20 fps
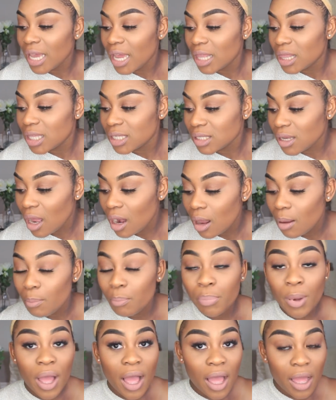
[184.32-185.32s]
getting this color,
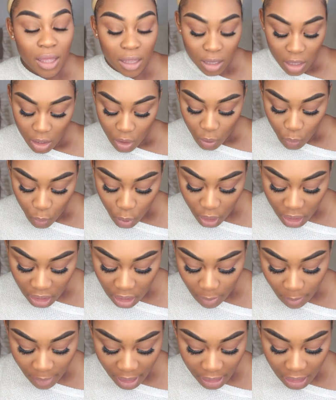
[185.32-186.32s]
but we're
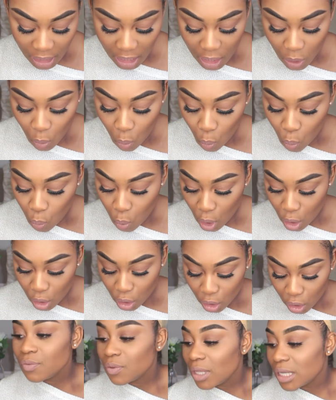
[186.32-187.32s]
gonna make it
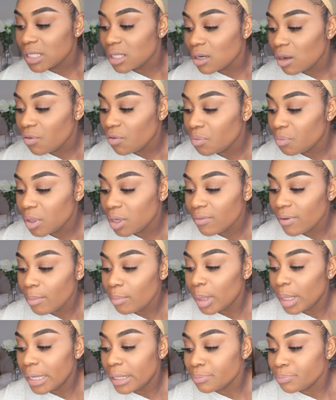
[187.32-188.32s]
work. That's enough of me
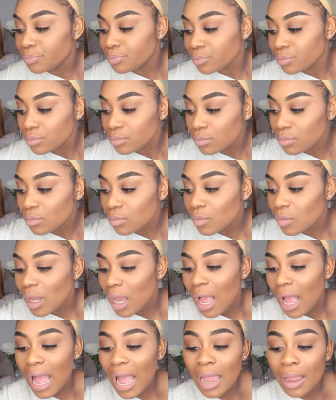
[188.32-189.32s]
rambling.
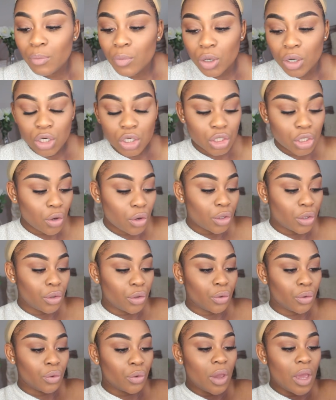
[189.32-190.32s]
I'm going to show
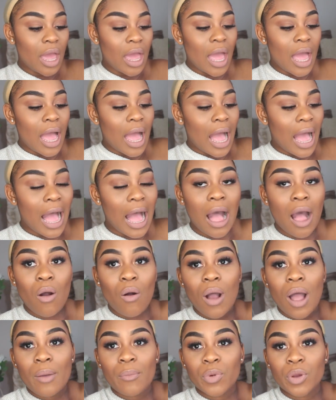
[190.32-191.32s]
you
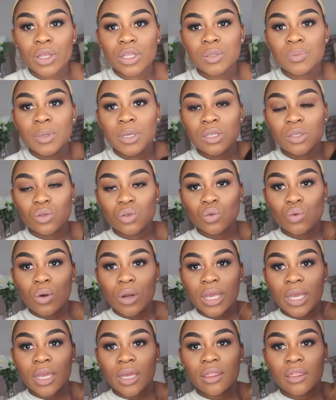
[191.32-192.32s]
how I'm going to be
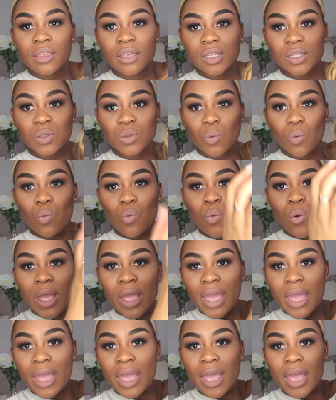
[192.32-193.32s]
installing this
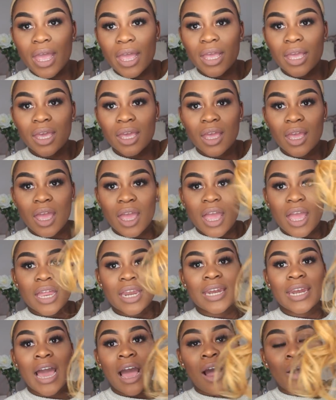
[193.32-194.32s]
wig.
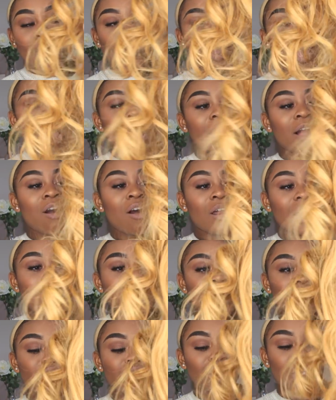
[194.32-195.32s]
Now, I can't
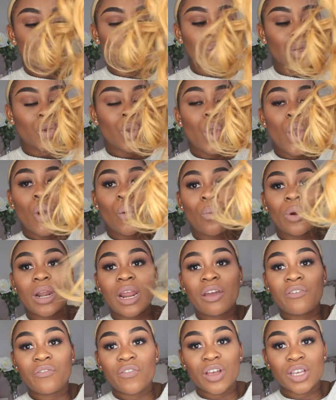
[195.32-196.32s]
lie to you, when
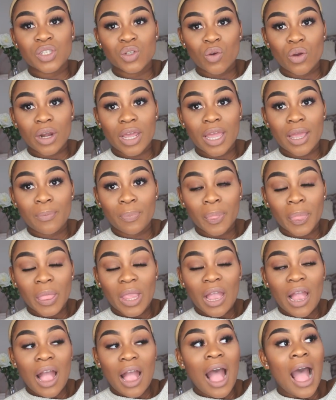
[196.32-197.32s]
I first got it,
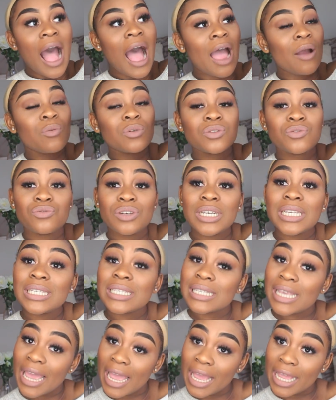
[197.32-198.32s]
I was really
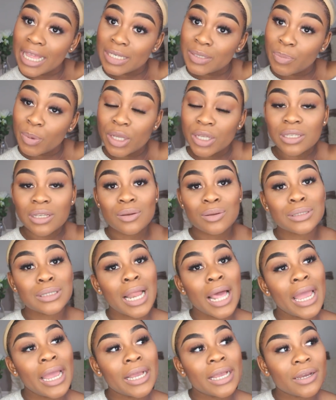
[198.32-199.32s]
scared because I was
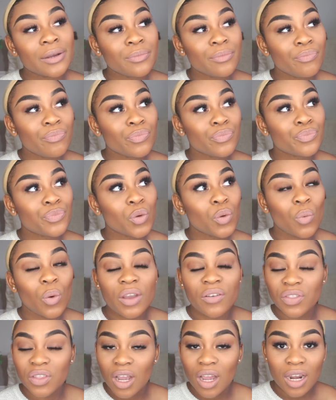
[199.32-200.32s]
like, what
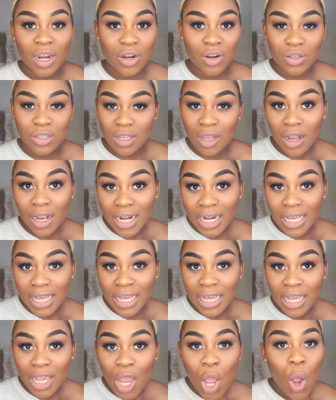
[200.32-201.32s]
if the color looks
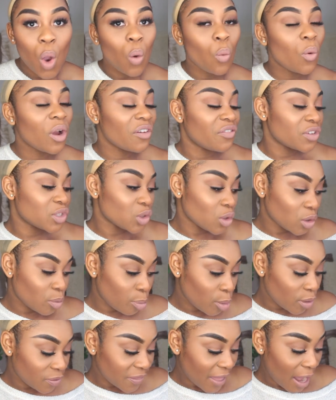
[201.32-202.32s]
ugly? What if it's not the
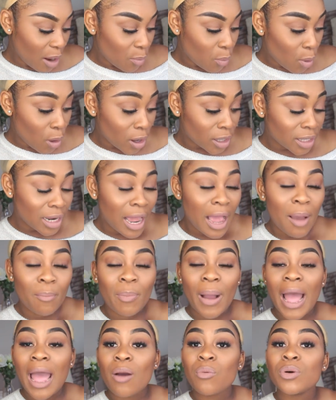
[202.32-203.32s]
blonde that I want?
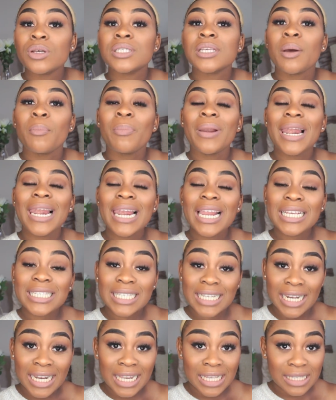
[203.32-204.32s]
But I was
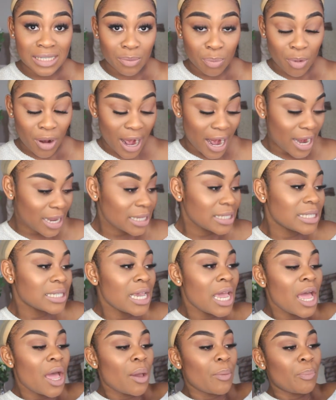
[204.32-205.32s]
pleasantly surprised,
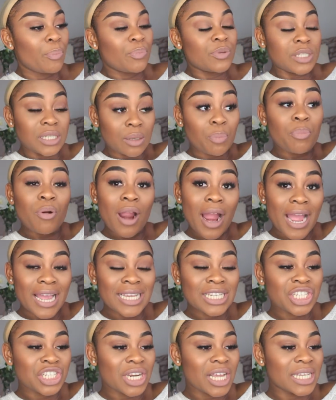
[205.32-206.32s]

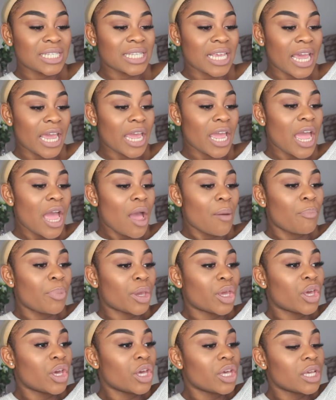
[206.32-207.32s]
should I say,
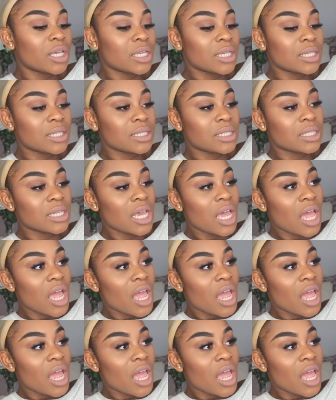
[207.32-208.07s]
because